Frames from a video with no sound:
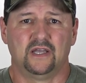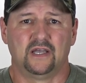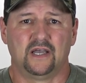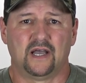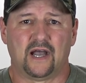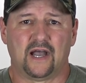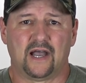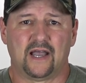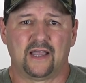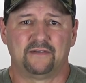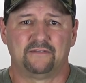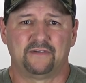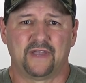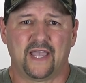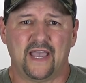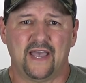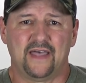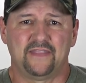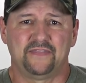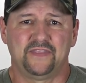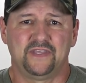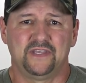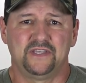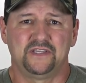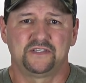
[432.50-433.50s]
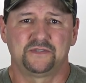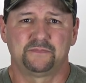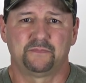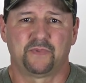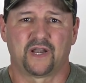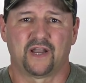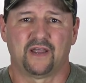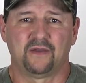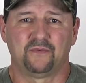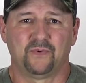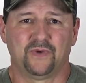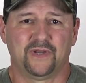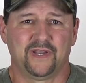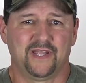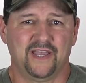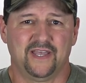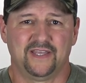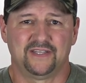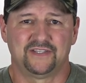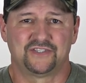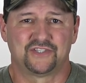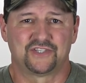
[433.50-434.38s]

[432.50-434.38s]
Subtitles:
I've had these, but I went ahead